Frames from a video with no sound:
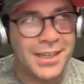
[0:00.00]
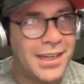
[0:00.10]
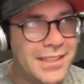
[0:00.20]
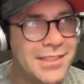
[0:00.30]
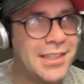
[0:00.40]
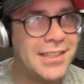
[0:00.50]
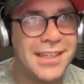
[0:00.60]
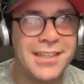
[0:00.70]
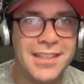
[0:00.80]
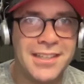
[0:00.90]
Insulin,
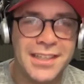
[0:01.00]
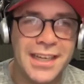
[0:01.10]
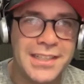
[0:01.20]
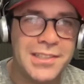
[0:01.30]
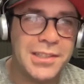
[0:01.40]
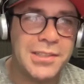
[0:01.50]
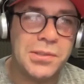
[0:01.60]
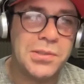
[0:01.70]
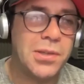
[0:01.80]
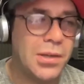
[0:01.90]
yeah, like I say, insulin
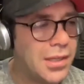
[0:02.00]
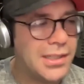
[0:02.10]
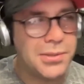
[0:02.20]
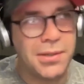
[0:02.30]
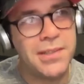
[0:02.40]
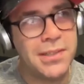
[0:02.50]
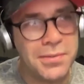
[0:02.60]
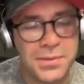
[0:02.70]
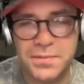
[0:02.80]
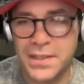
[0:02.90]
does not like traveling
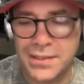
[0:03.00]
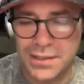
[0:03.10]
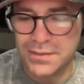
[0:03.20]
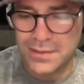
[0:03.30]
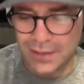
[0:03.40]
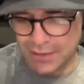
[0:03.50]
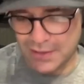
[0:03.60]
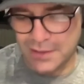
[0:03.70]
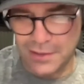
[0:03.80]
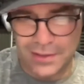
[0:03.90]
through fat cells
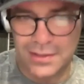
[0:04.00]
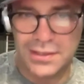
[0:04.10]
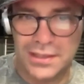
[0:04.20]
either, does it?